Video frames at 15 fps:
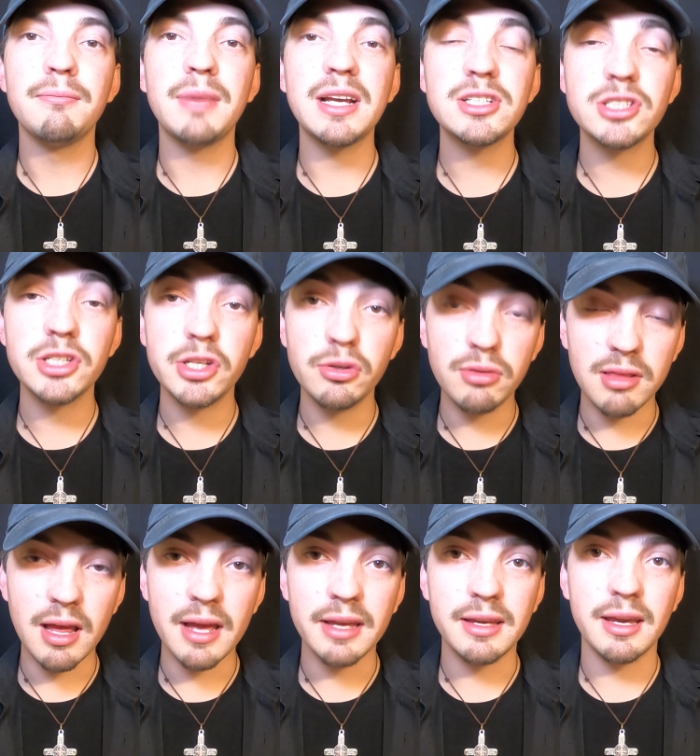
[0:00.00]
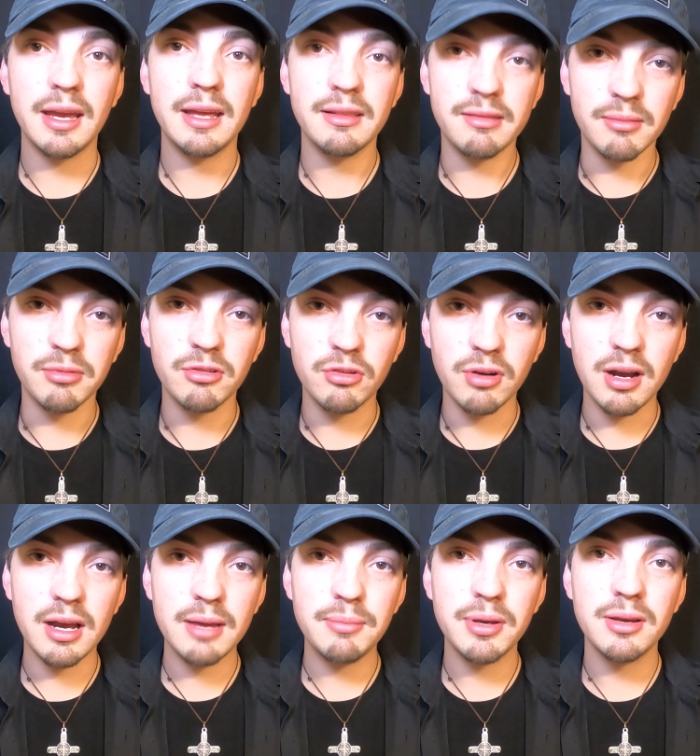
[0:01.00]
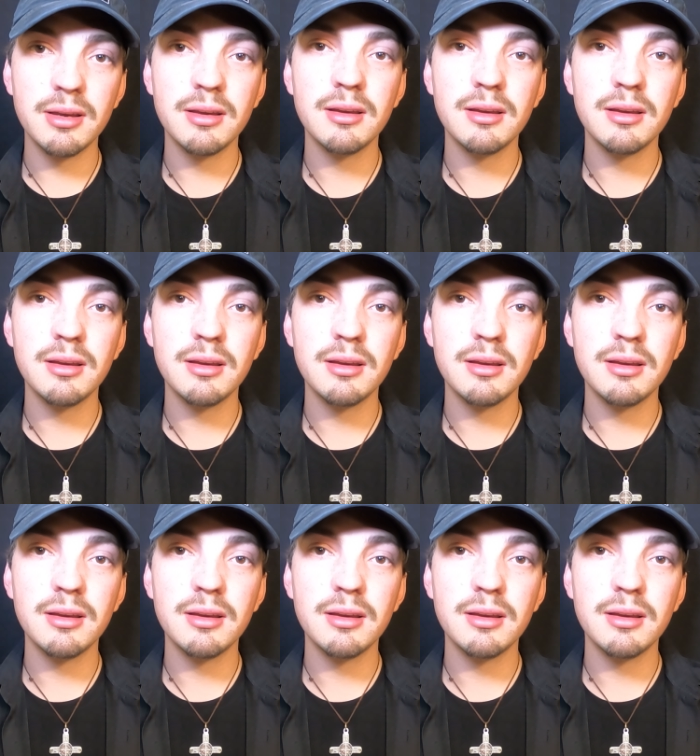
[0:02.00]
Make sure you like and subscribe.